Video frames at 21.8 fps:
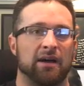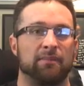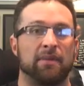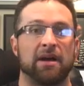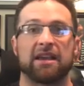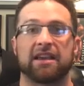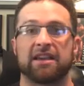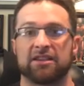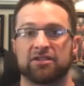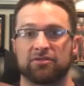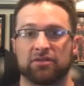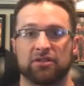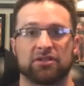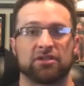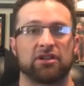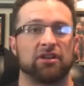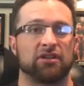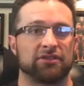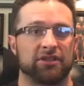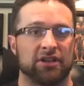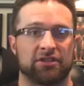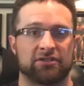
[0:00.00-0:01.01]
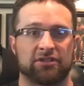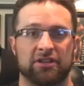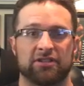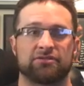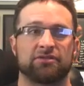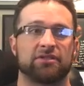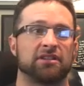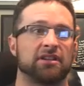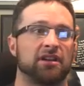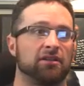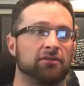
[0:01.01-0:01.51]
Mike Israetel, Dr.
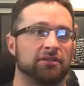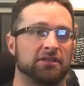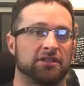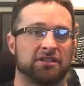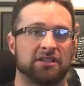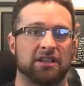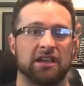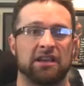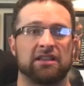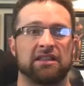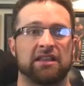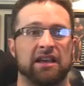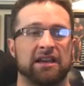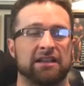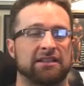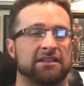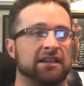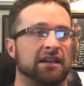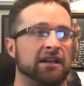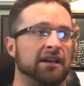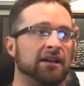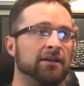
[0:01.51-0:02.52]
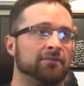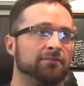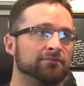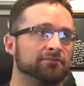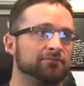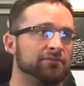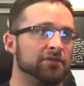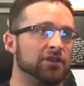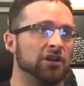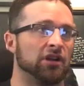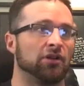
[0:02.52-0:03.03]
Israetel would say that
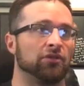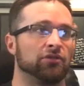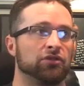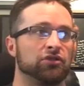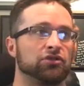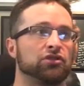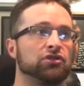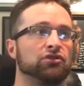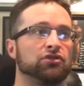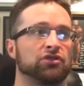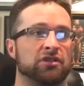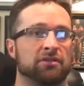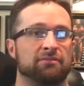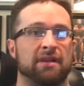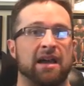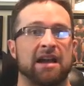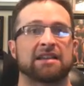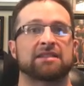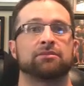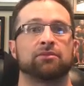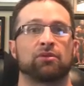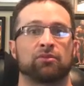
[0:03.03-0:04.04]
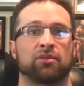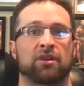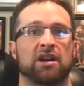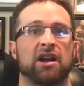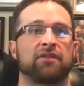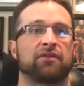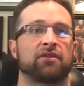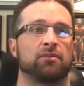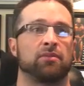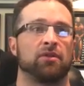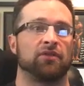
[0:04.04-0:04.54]
you know, you should use the maximum
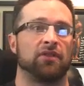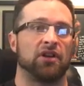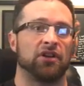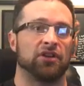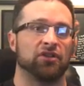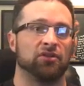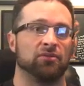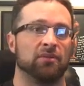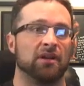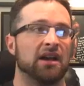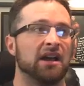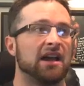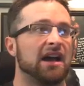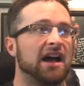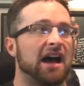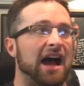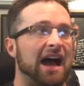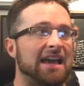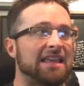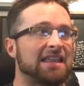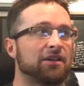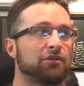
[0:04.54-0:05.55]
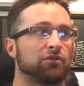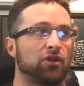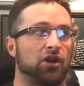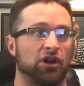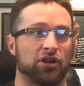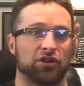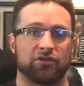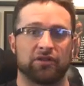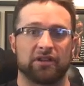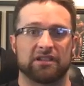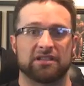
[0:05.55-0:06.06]
recoverable volume. I think we're
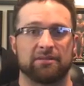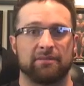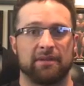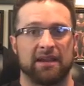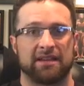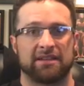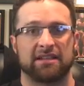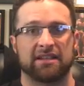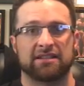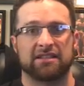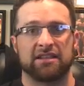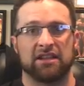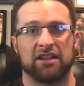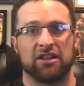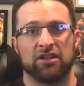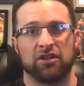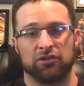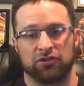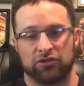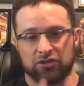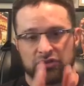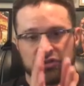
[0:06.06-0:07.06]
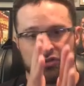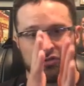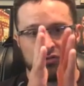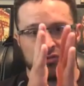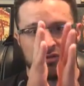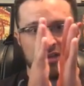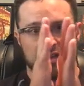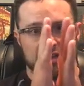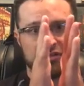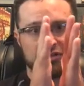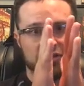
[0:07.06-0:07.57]
arguing semantics, and that those two
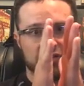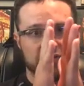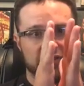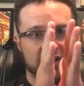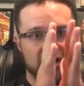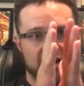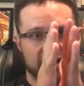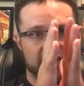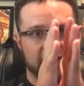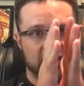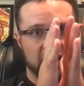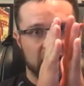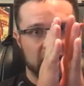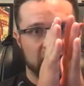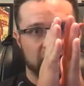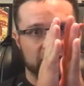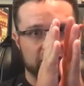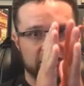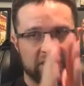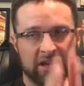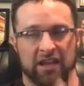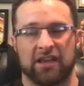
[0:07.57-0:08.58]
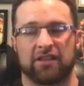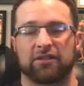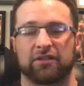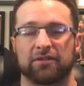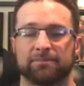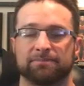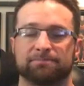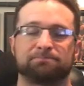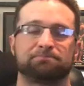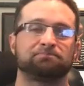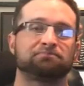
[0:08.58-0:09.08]
things are very, very close
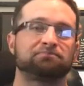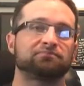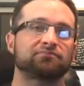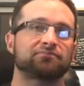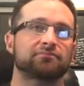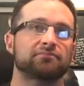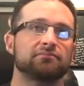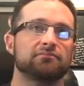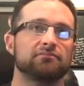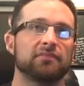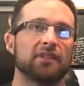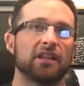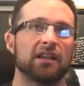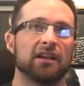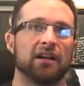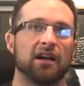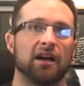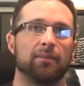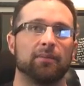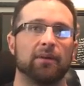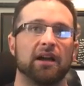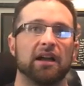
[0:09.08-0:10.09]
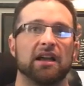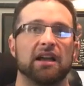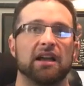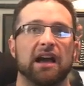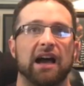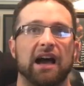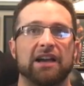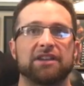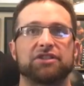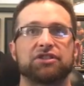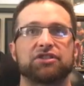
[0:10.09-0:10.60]
together.
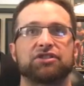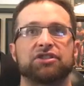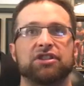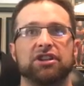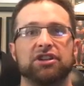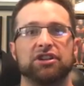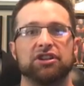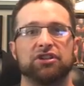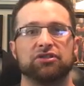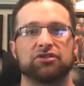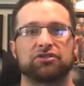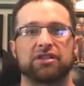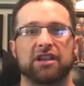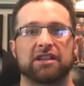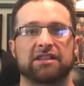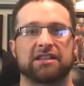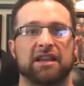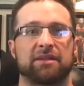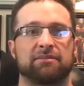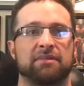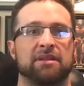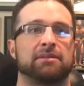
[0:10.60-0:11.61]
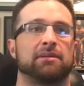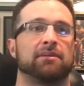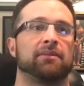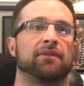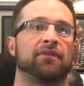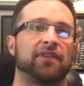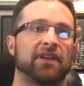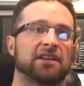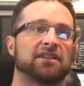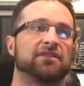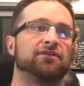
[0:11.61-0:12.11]
I just tend to use things like minimum
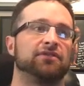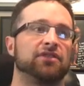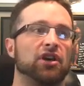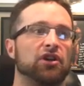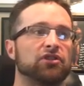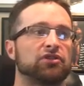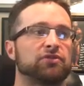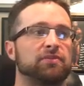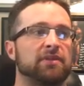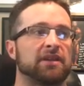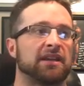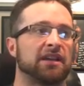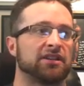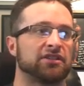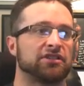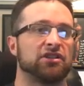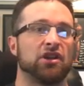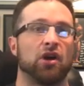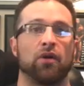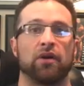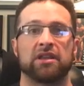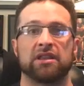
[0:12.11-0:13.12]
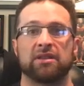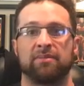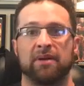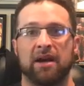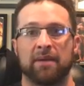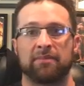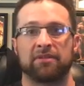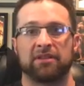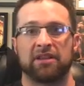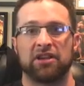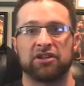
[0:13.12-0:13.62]
effective dose because, knowing the
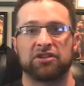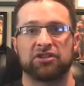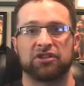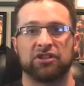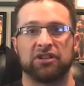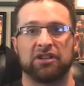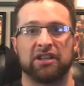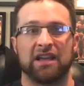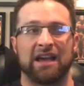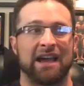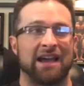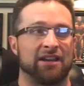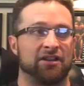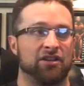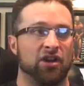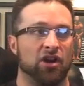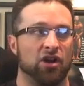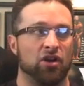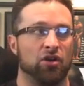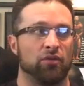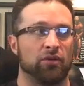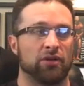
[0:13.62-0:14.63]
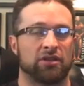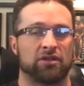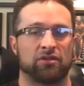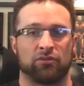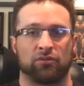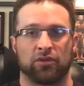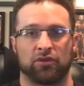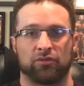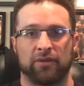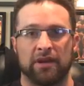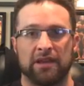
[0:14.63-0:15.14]
population I know
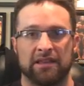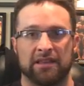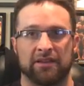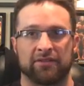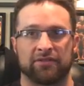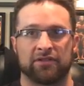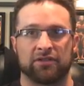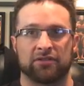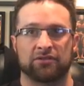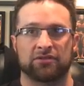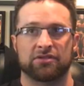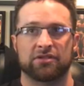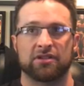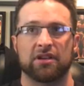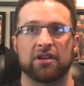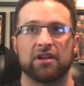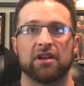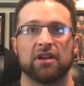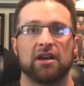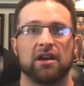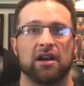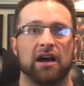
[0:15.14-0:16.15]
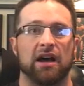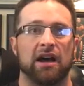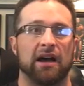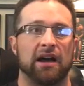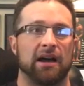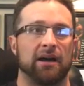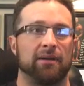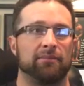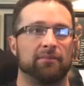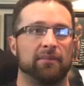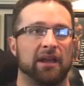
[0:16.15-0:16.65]
with weightlifters
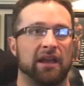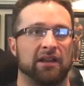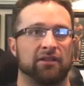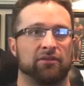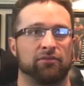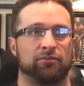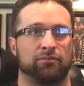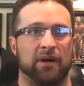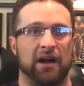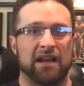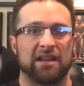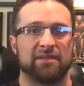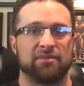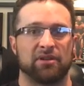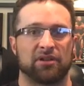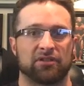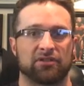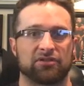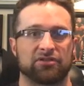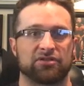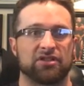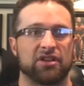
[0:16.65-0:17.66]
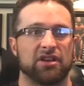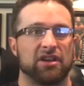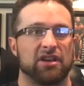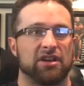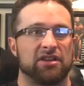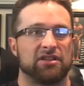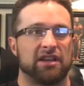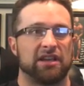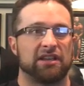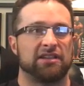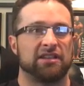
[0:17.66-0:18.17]
and bodybuilders,
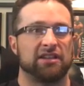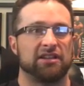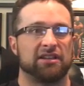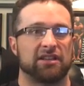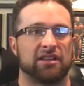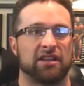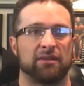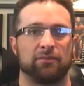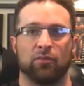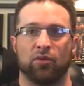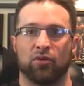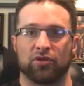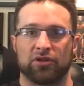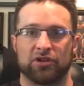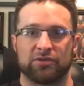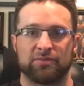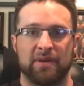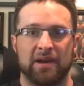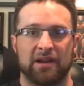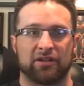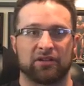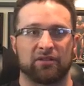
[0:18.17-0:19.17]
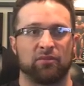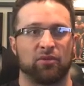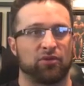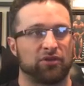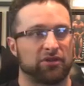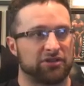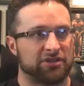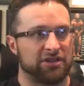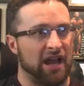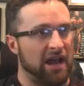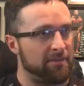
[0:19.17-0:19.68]
they tend to think more is better.
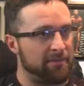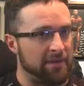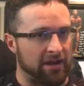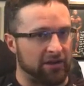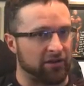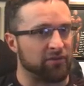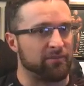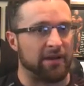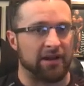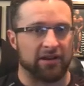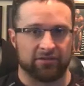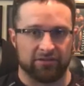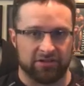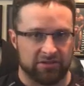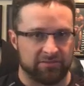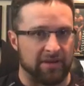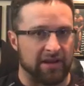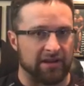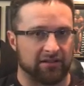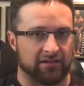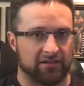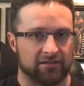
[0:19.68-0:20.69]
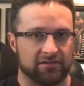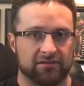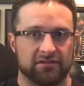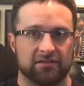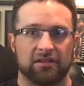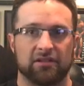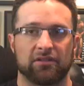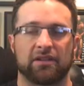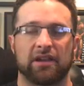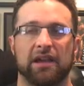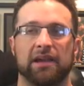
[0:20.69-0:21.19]
More is not better. Better is better.
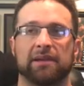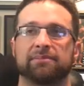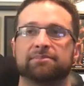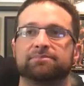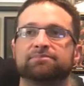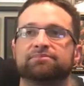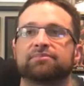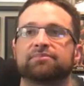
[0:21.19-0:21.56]
Okay?